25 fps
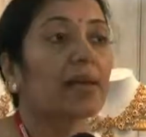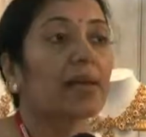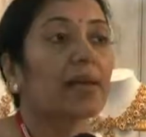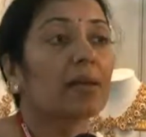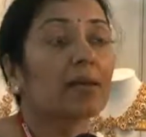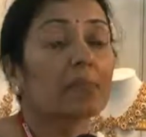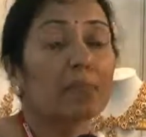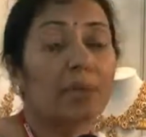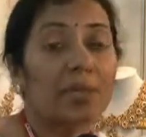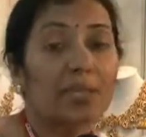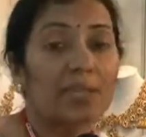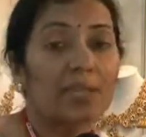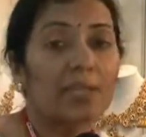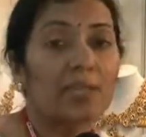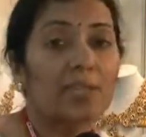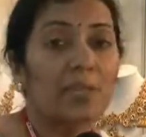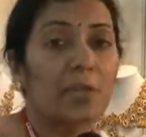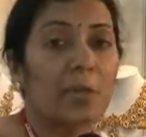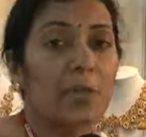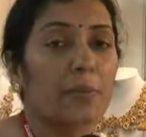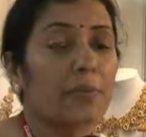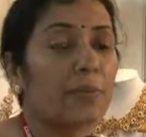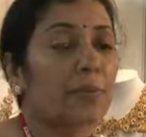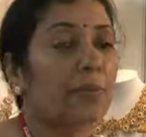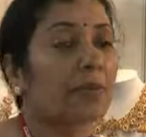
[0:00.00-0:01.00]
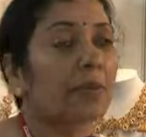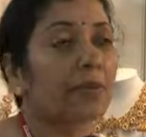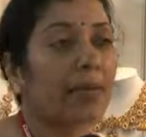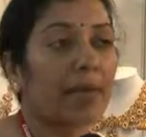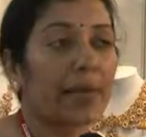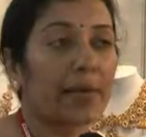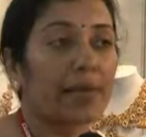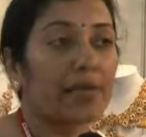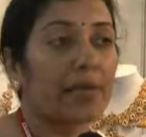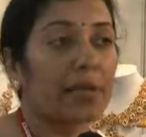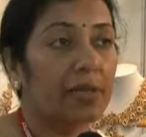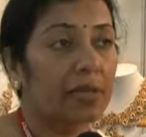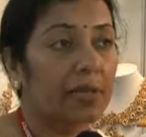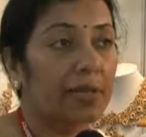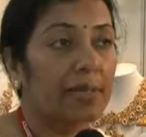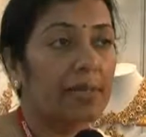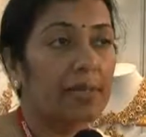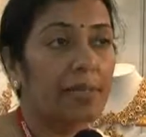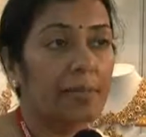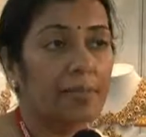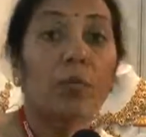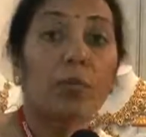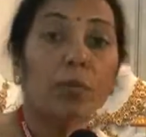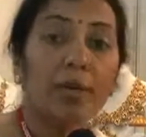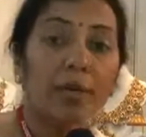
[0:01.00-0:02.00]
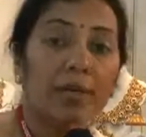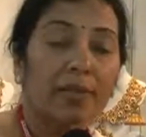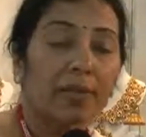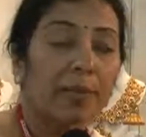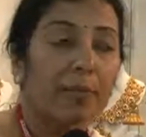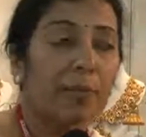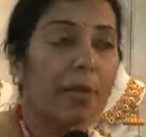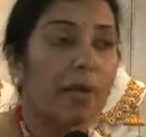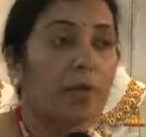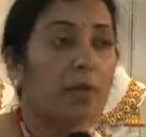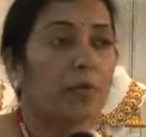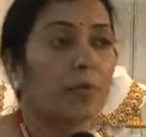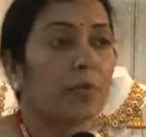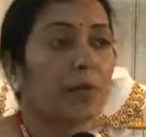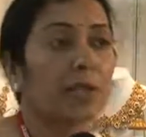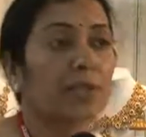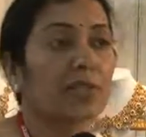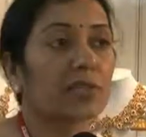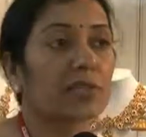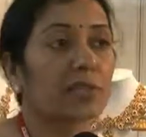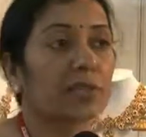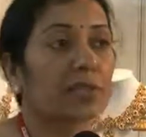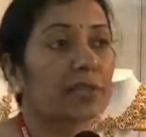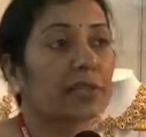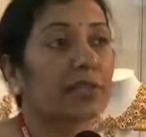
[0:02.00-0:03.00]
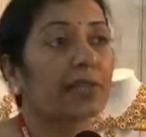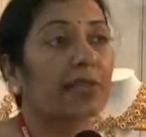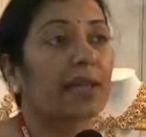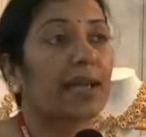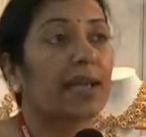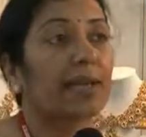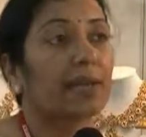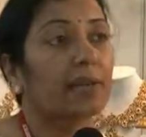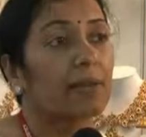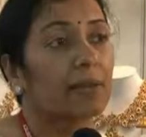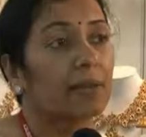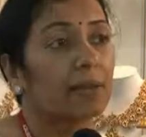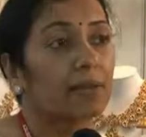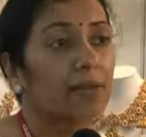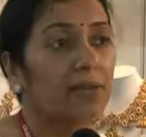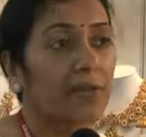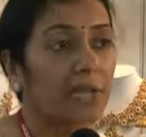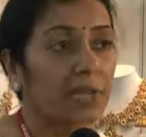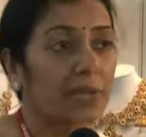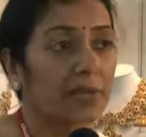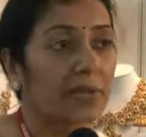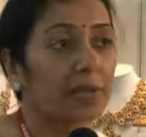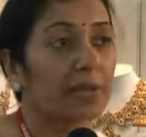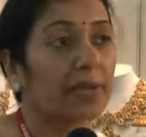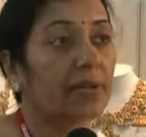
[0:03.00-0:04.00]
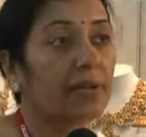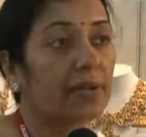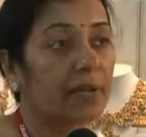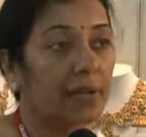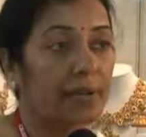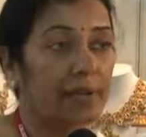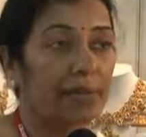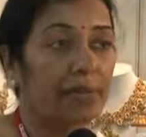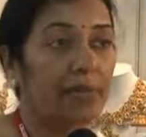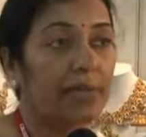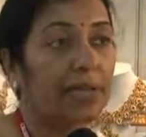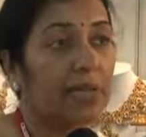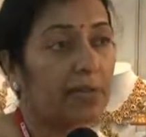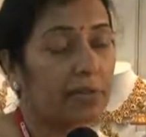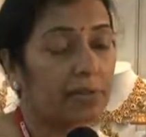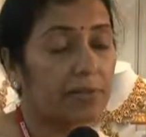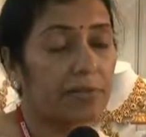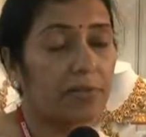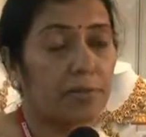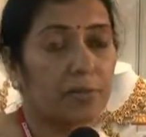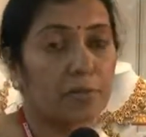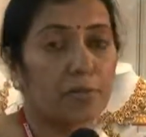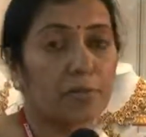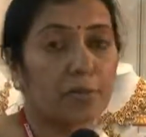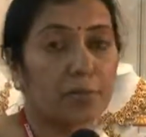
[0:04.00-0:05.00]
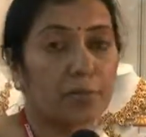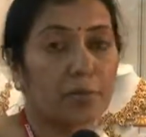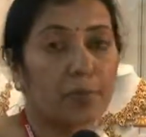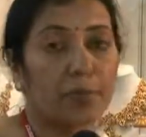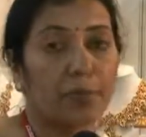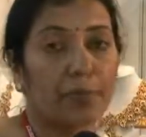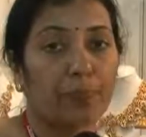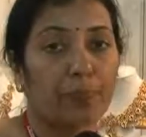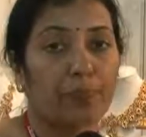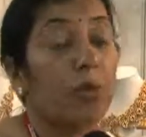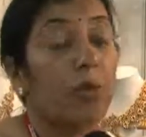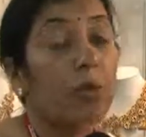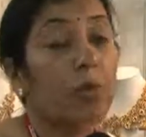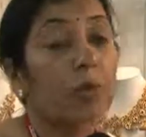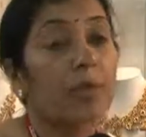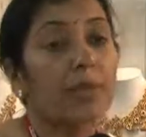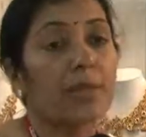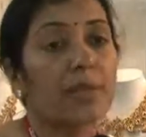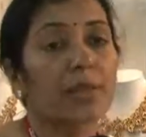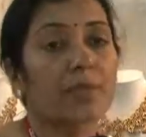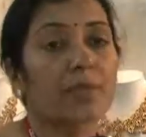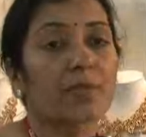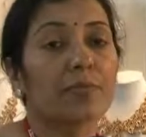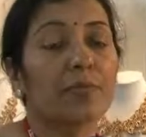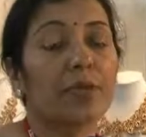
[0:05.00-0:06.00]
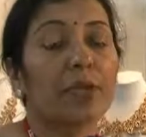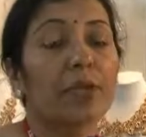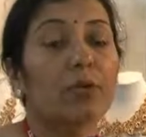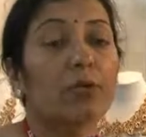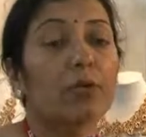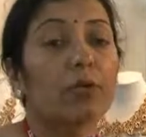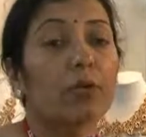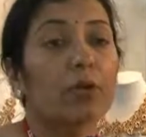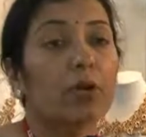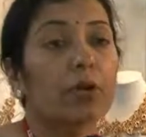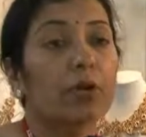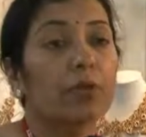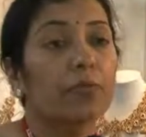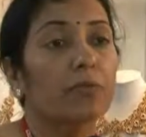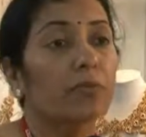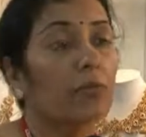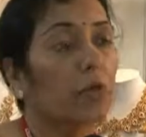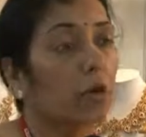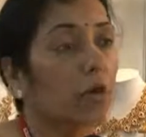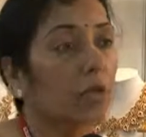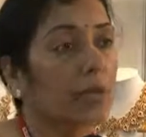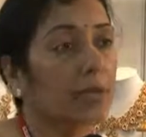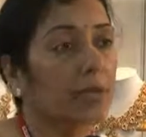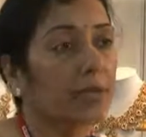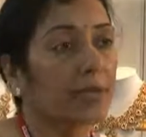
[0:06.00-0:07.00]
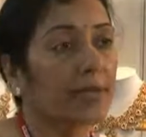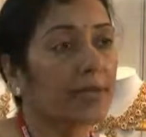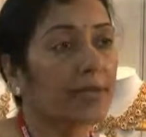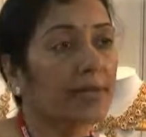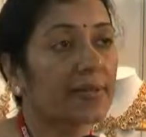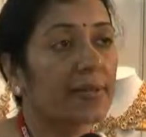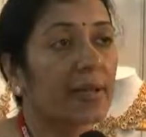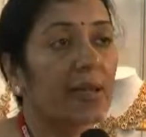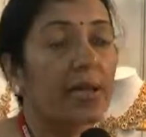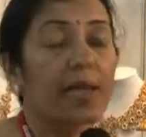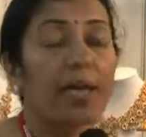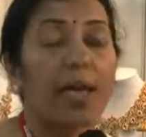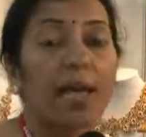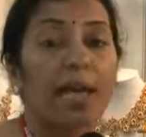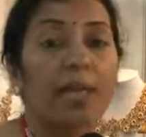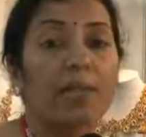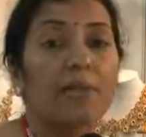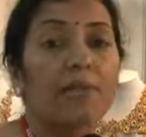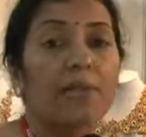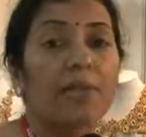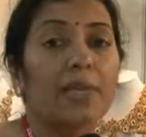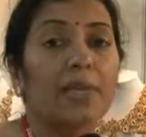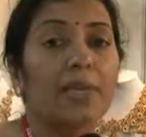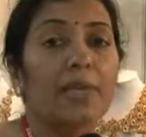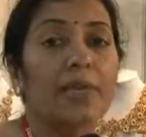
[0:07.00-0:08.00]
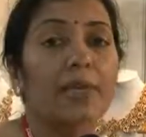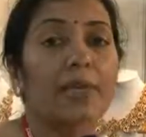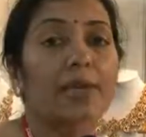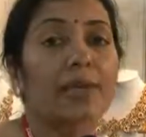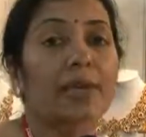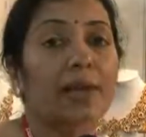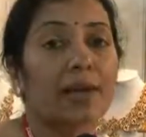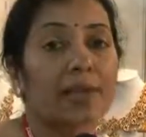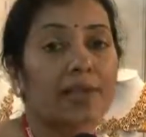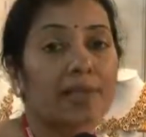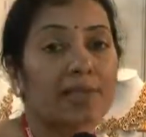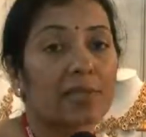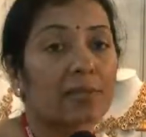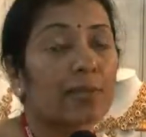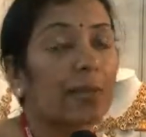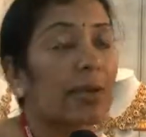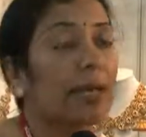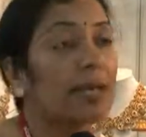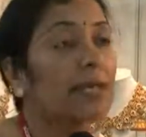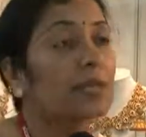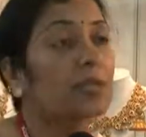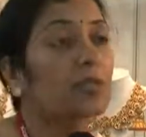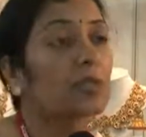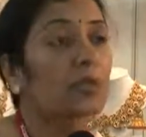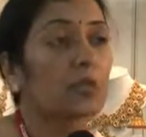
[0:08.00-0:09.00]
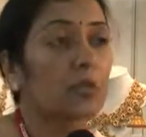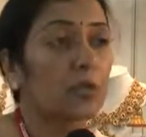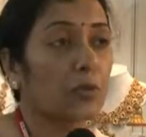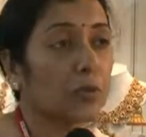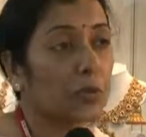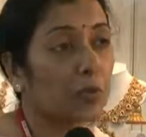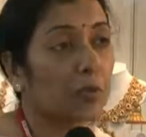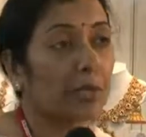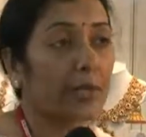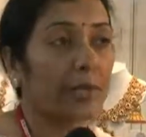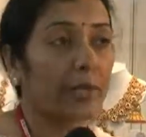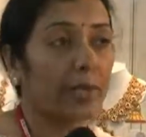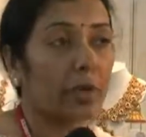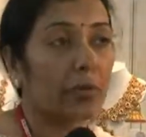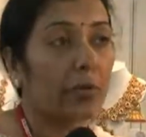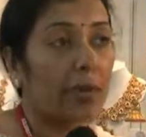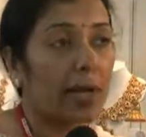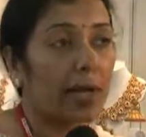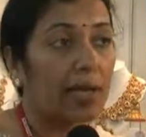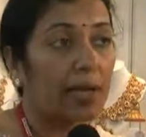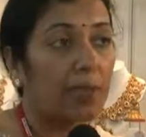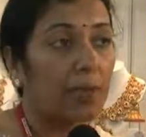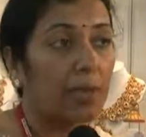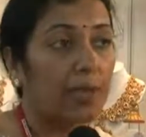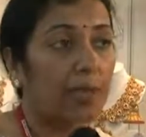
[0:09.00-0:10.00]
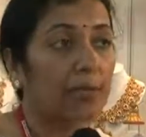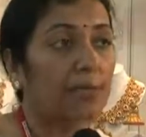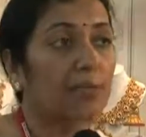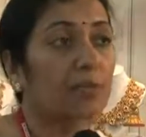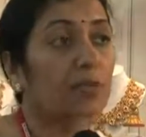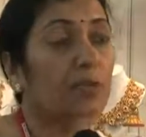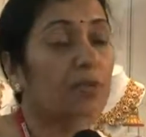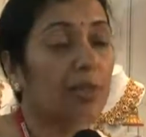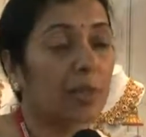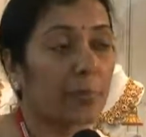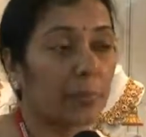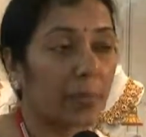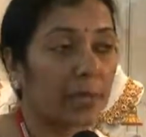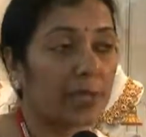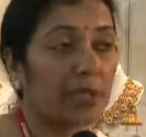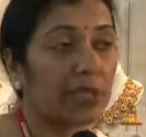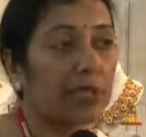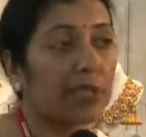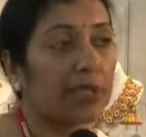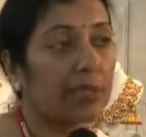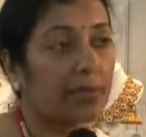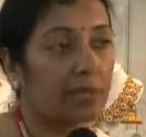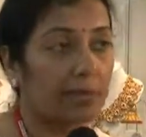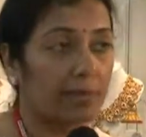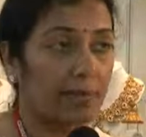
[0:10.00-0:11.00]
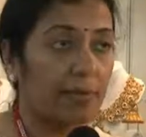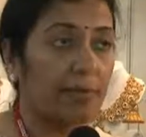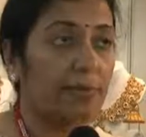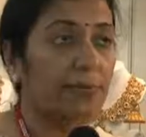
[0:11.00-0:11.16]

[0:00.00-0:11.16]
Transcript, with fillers: business people, everything. We are the manufacturers and uh, trader, uh, traders also. Oh yes, we do a lot of orders and we customize to their requirements, to their budgets.